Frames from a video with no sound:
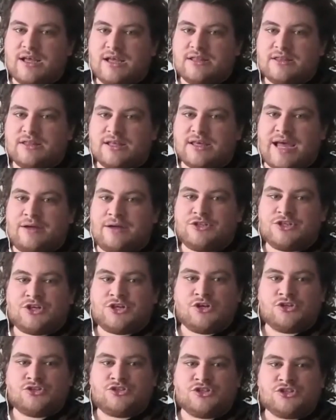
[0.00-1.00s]
the
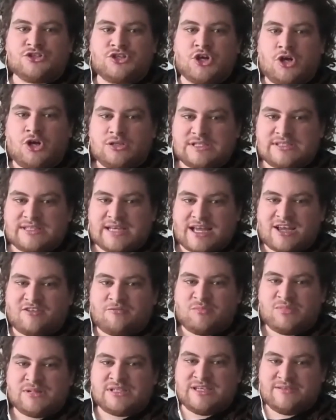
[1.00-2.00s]
counterculture's cul de sac
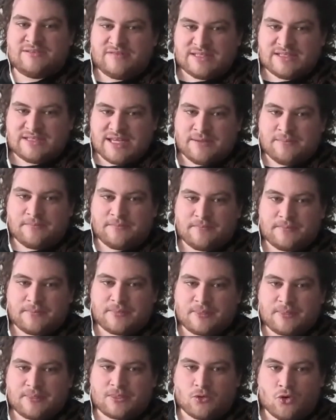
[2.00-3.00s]
of passivity,
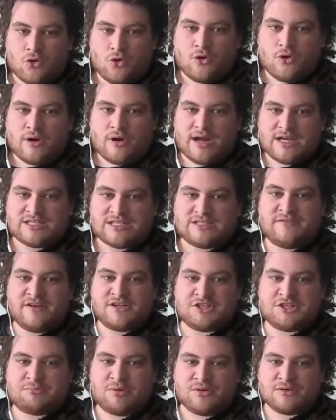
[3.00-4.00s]
or as
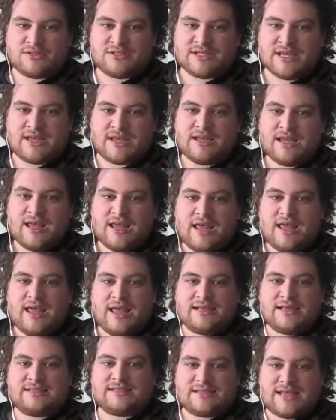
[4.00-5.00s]
Fisher puts it,
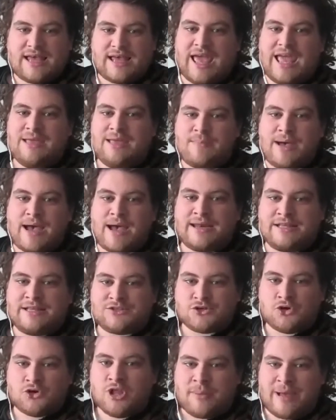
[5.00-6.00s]
it's hey man, it's
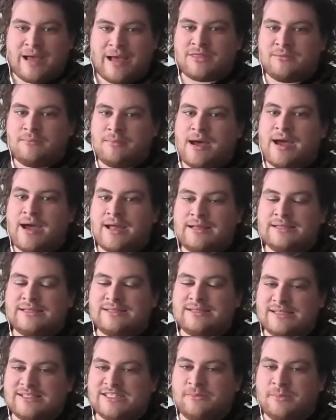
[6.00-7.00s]
all about the mind
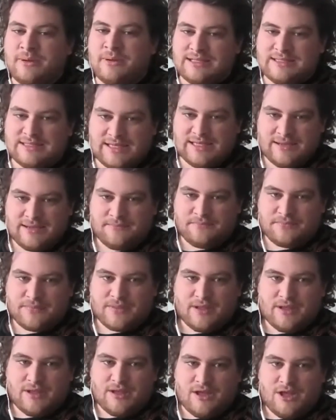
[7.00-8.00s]
sensibility,
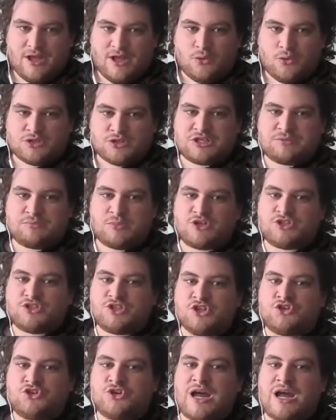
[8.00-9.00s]
was as much the
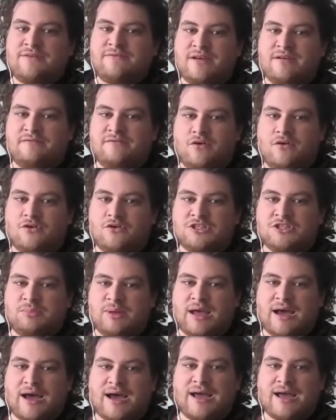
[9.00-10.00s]
driving force
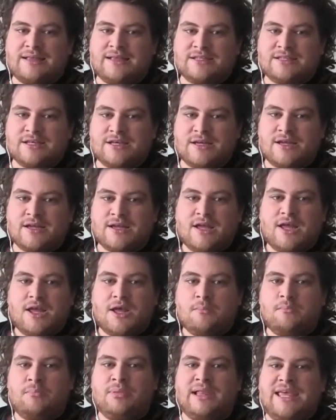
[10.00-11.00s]
behind the
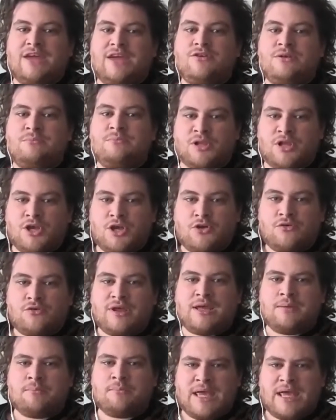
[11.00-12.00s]
bleary,
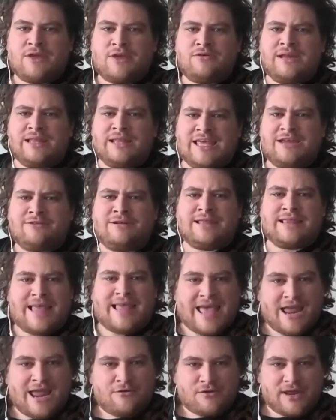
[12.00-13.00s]
blurry, beery, leery,
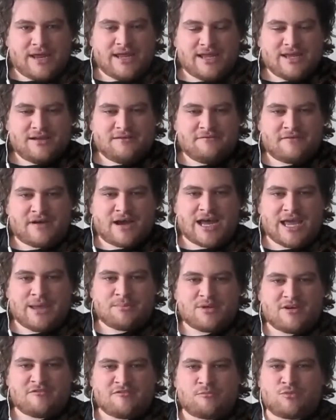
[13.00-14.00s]
lairy vibe
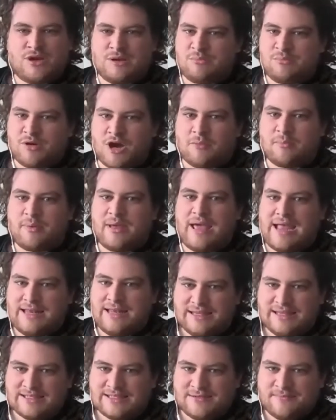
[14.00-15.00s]
of Britpop
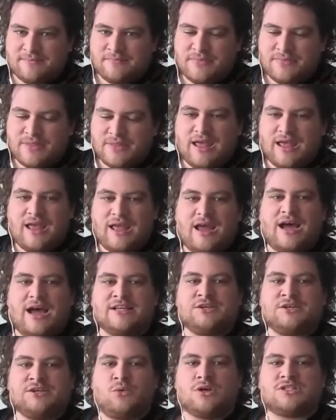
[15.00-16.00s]
hedonism as
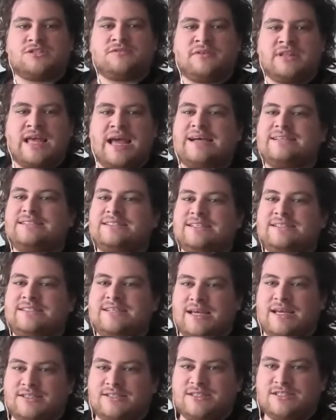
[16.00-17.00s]
it was for the acid
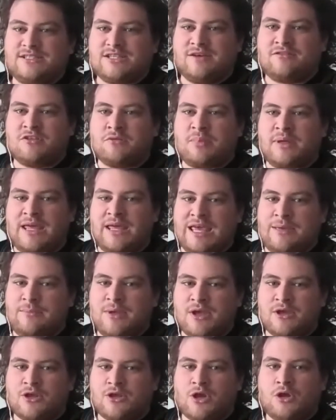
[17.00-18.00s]
tests of the
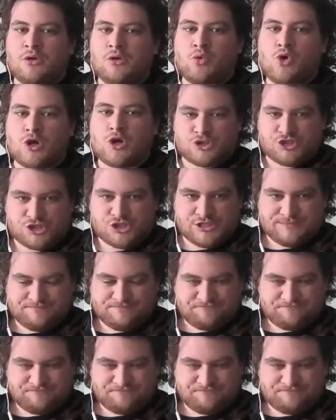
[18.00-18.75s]
bohemian unwashed.